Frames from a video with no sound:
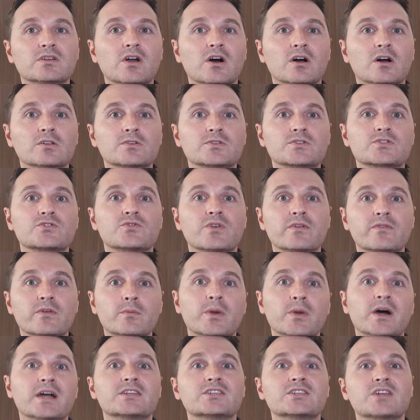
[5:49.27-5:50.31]
driven
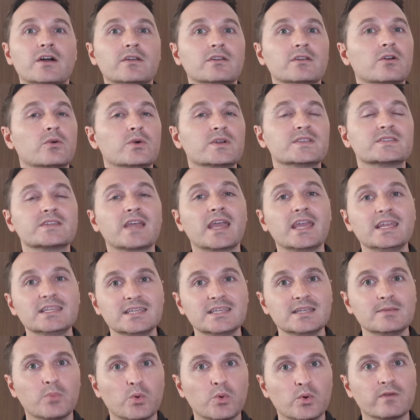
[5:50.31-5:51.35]
by TON coins'
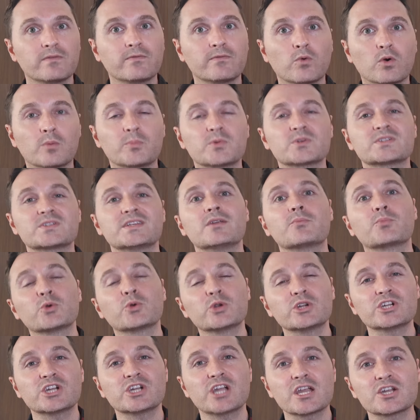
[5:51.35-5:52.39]
18.4%
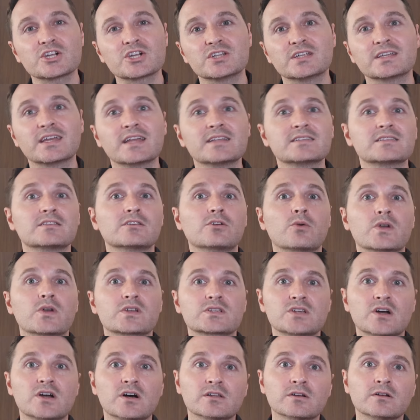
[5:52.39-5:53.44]
appreciation against the U.S.
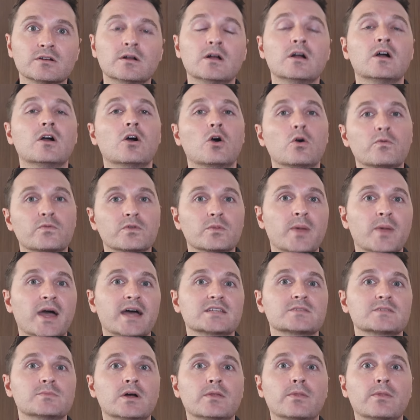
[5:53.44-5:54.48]
dollar over the
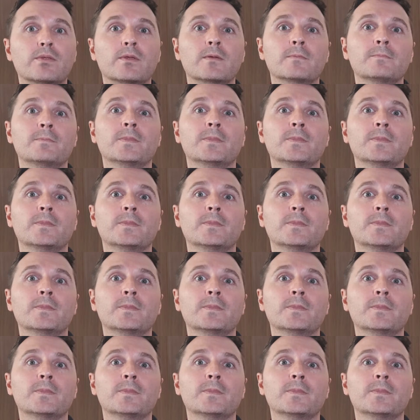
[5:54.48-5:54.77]
past month.